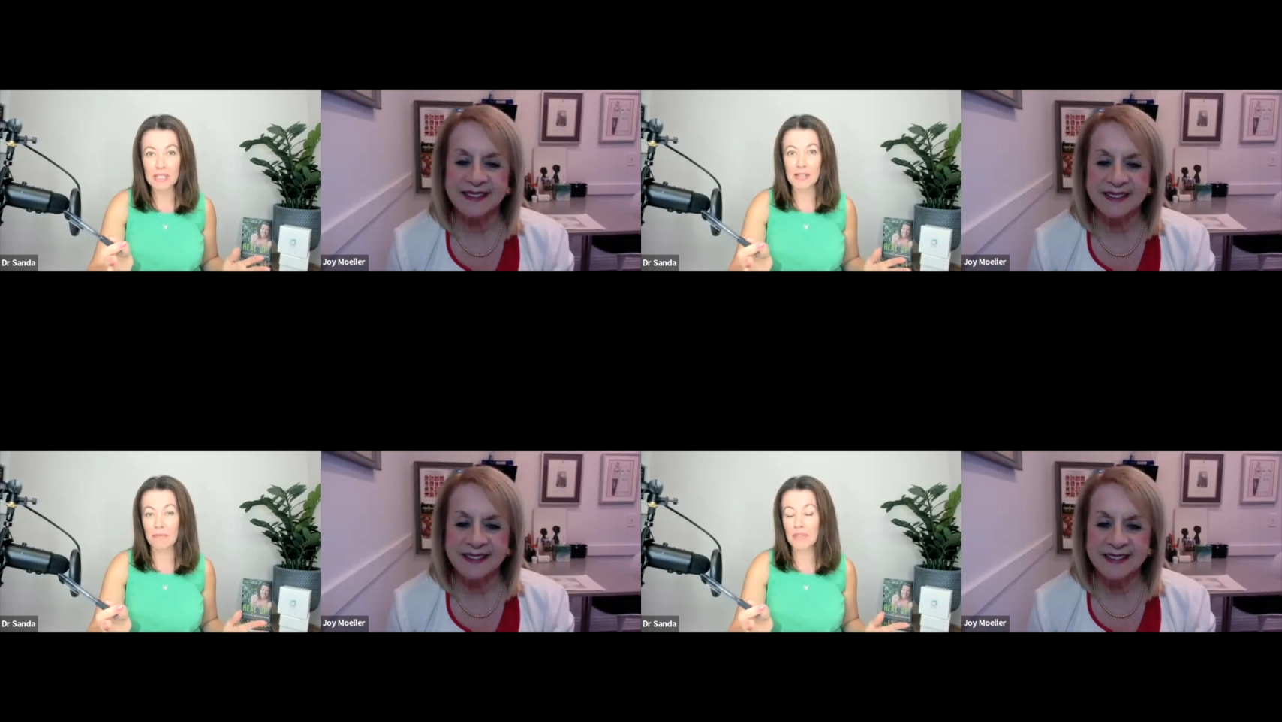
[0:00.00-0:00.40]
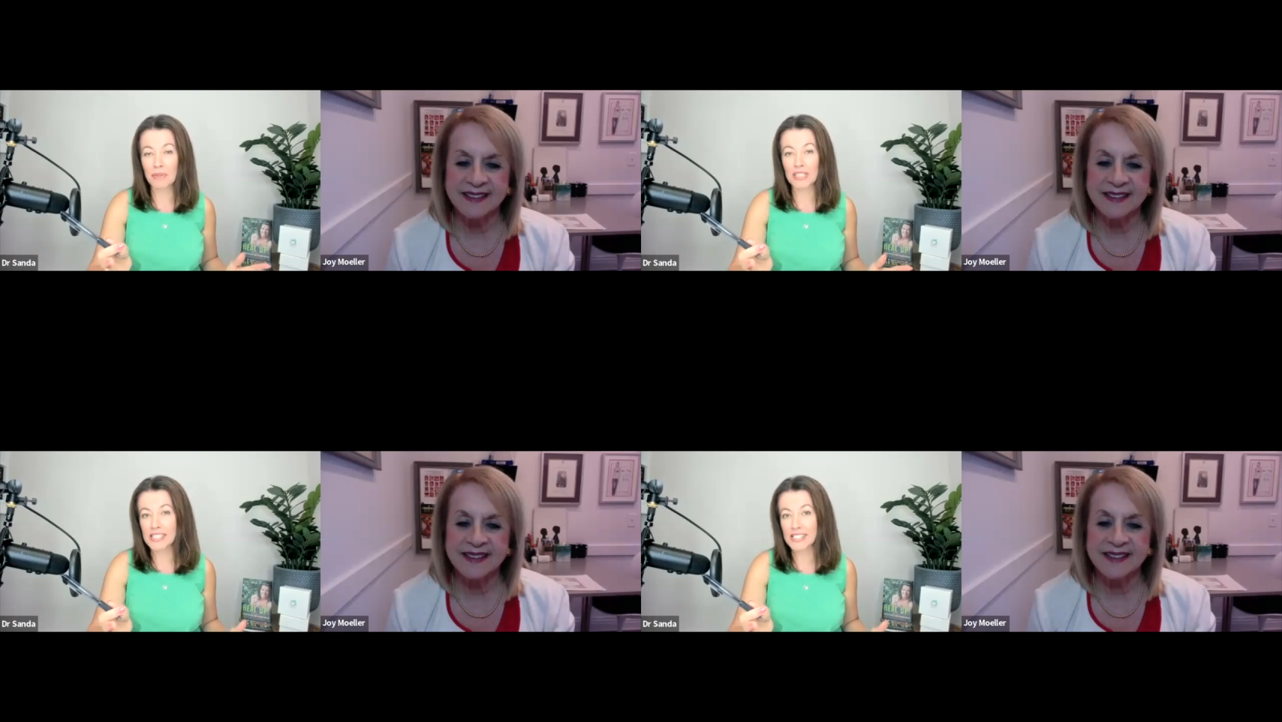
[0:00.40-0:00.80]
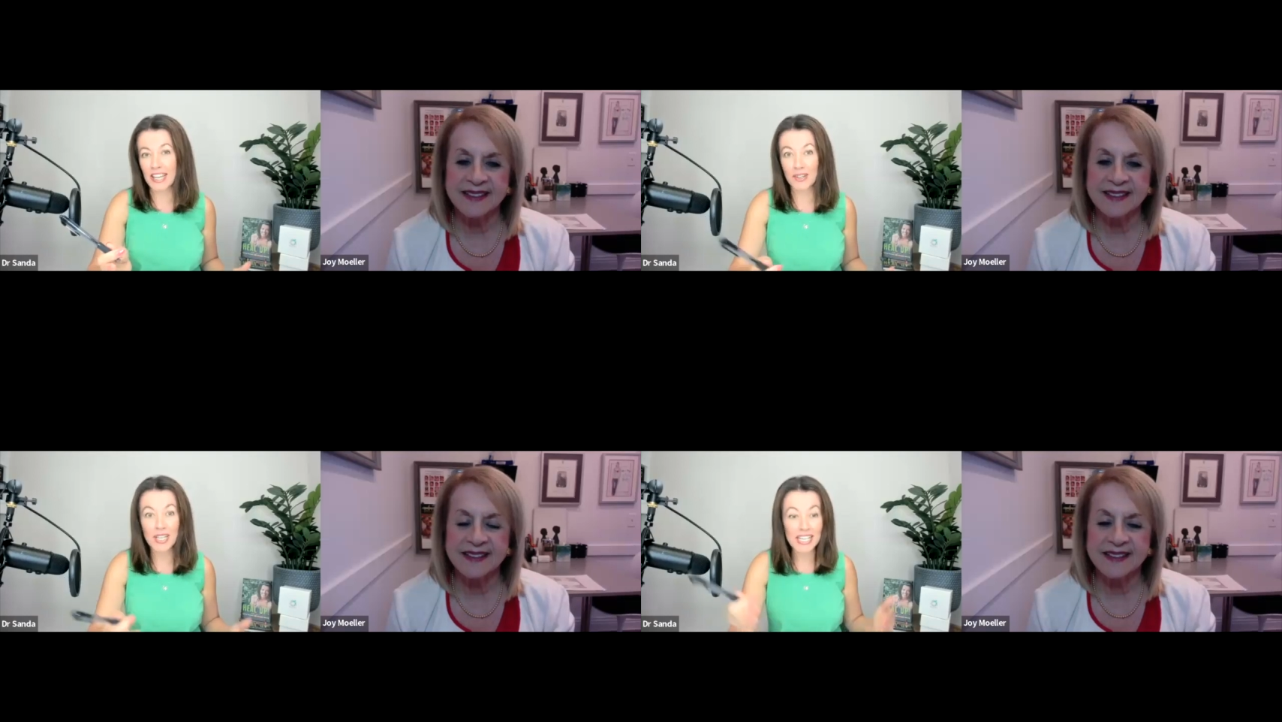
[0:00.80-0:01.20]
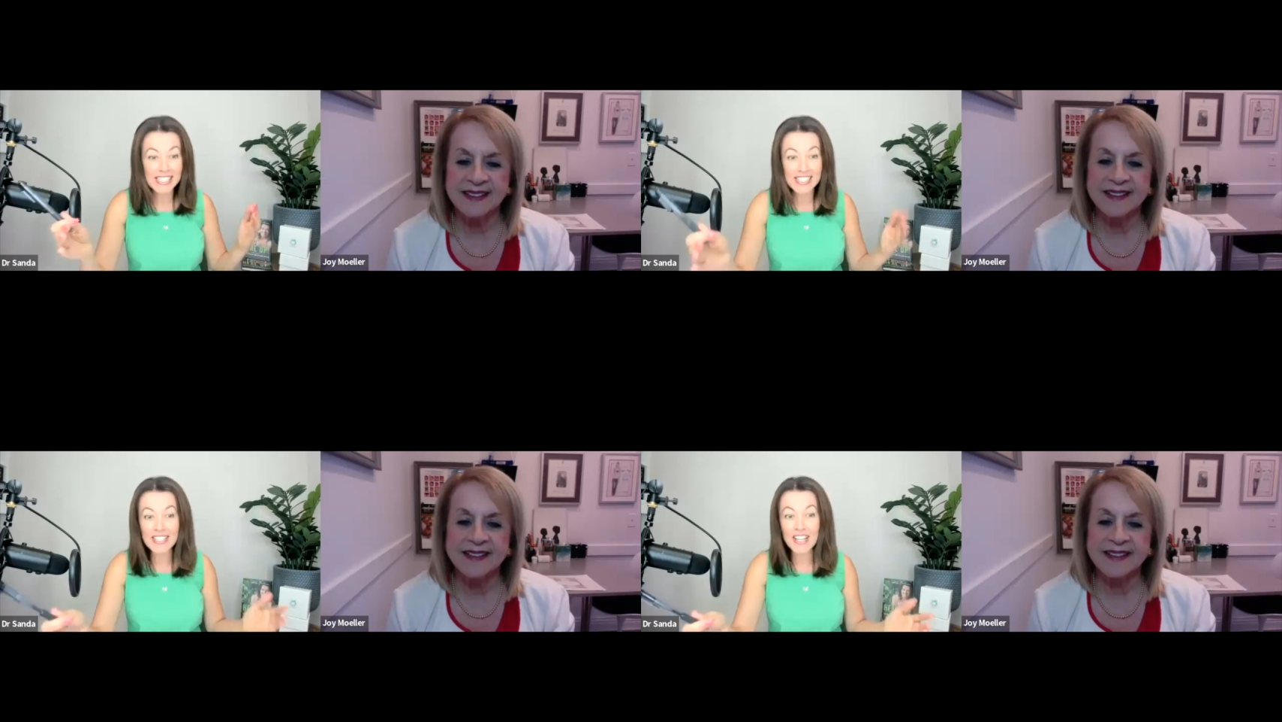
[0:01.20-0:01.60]
Speaker 1: might be something really scary."
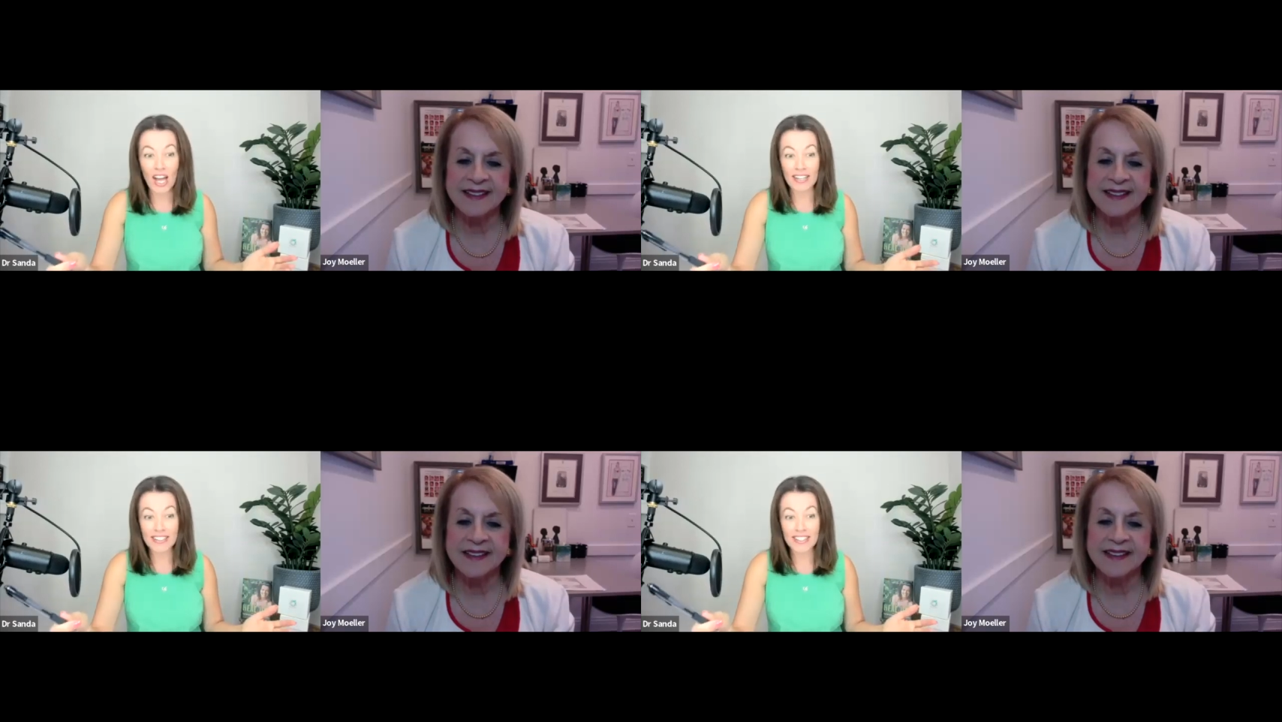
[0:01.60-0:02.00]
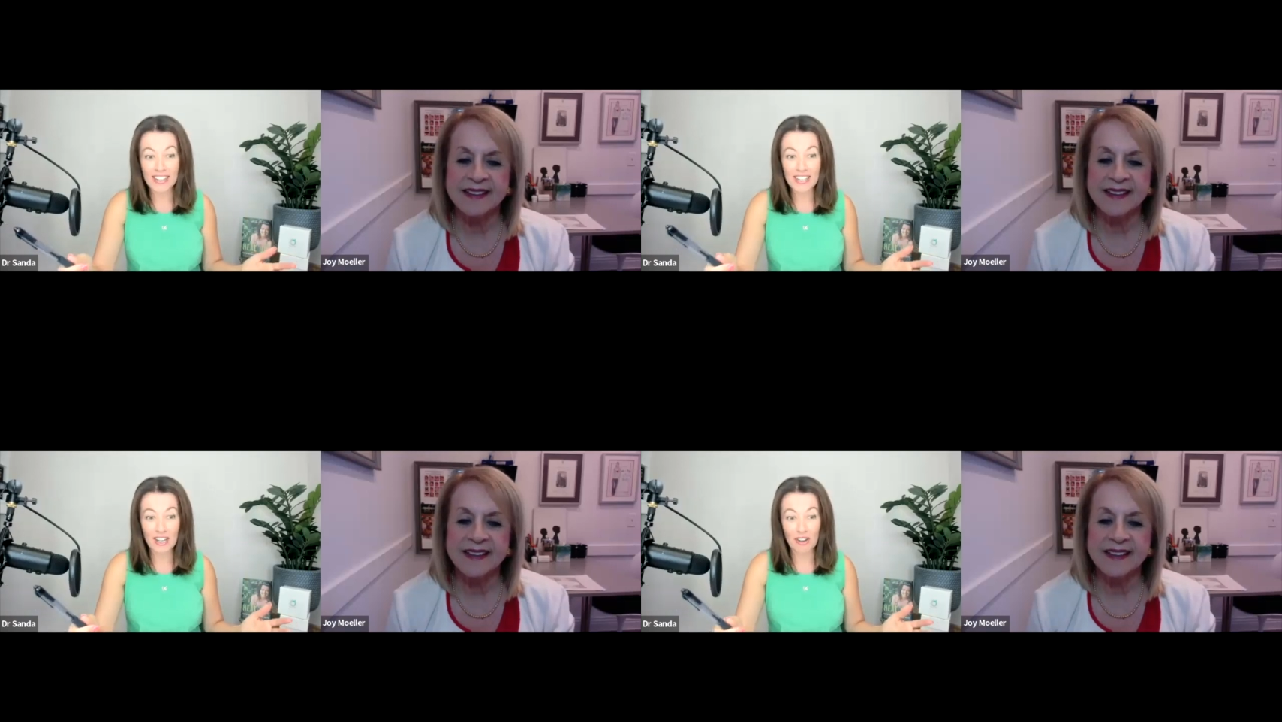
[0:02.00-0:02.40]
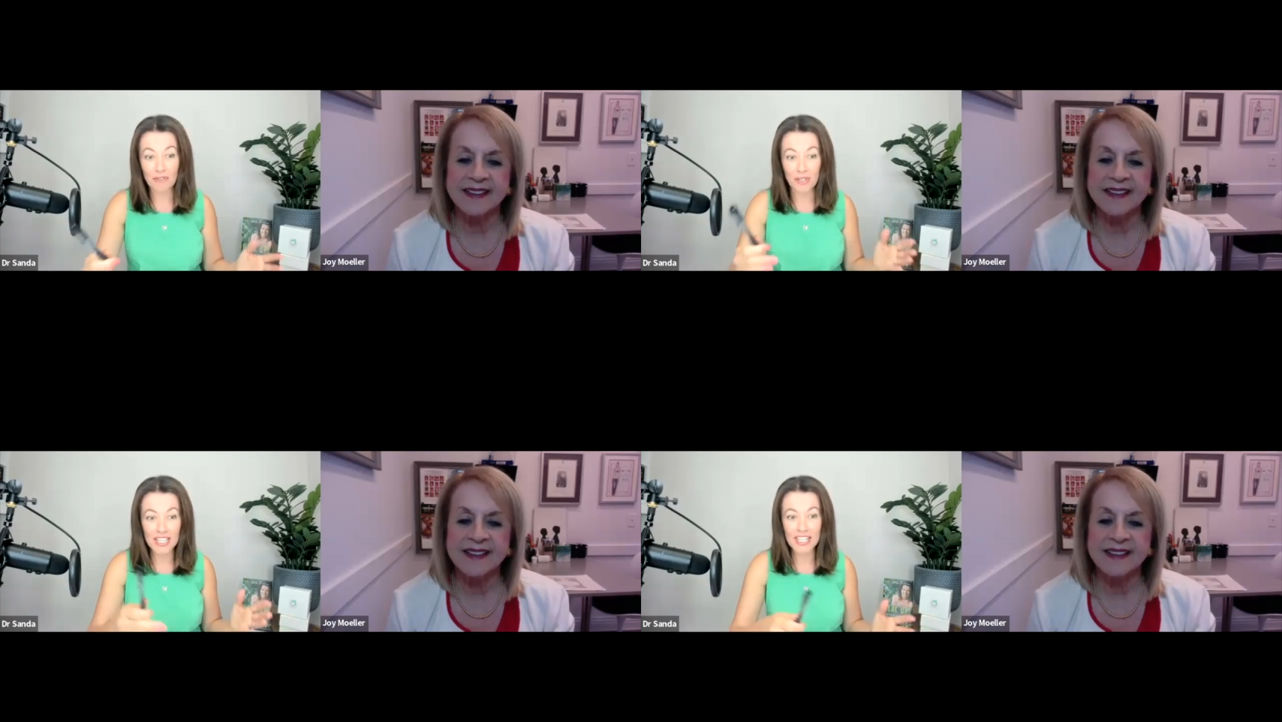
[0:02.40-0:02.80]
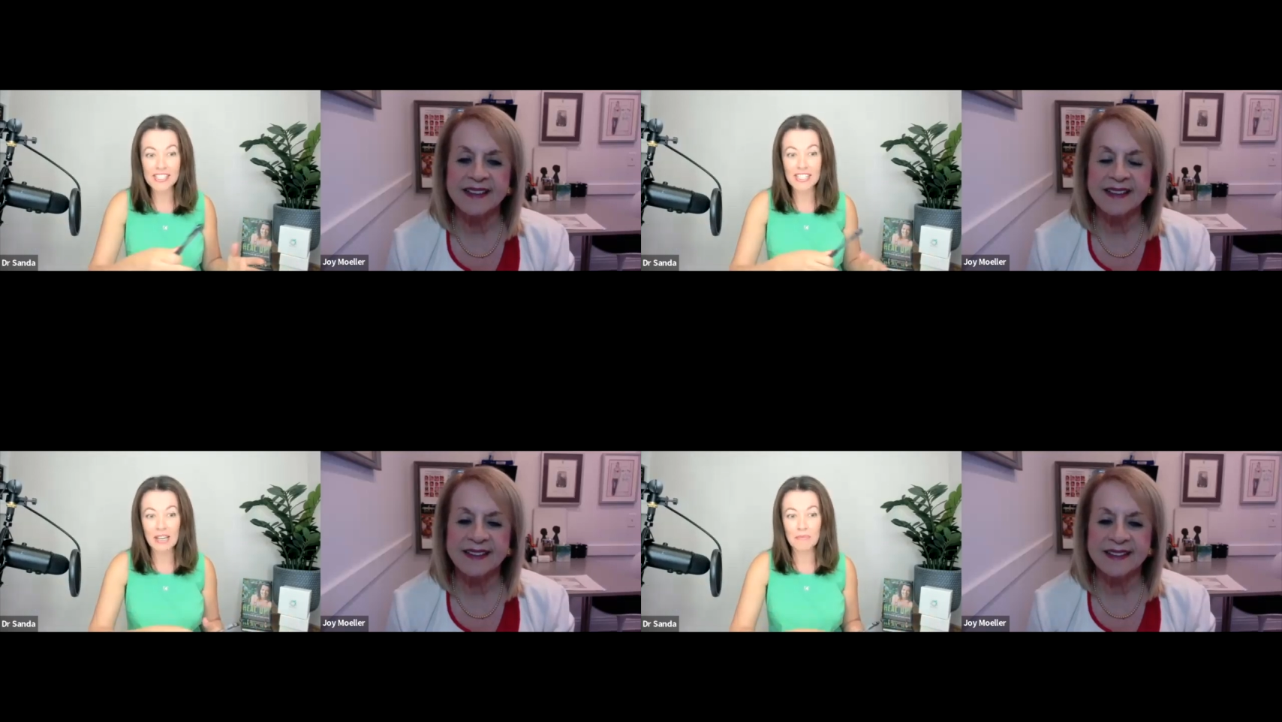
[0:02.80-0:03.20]
It's not. You know, for
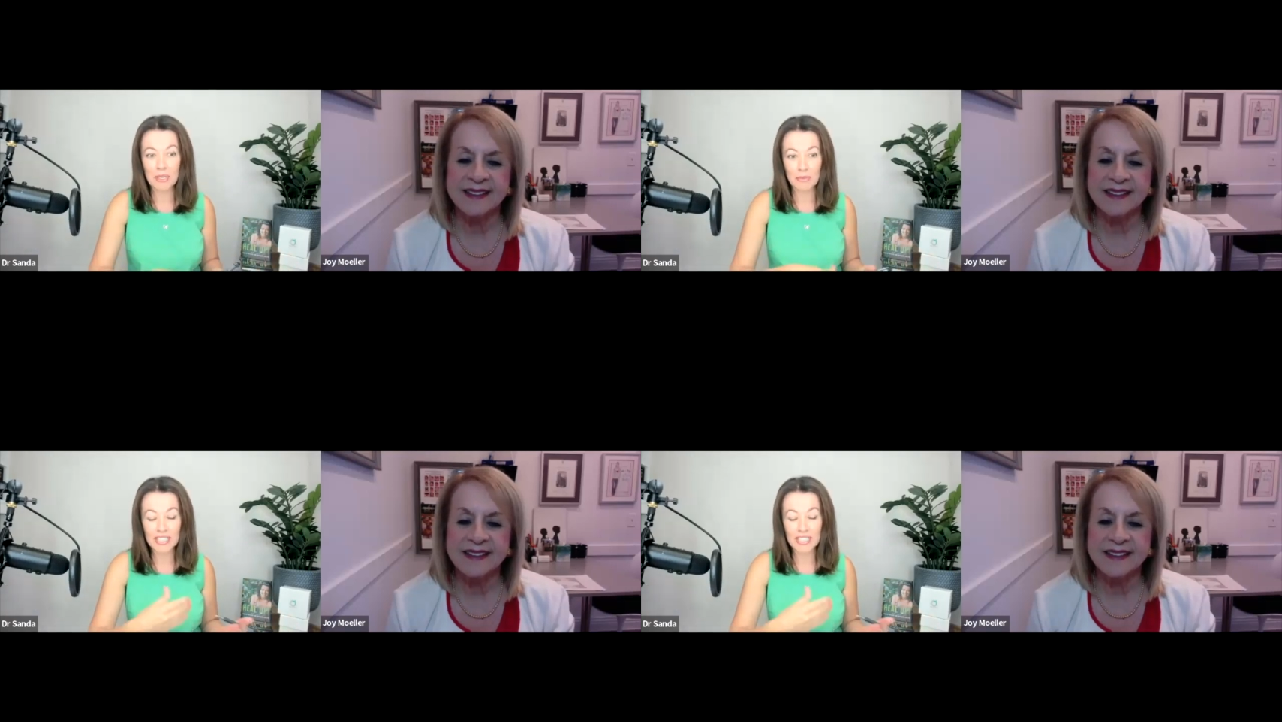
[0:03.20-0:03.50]
kids it can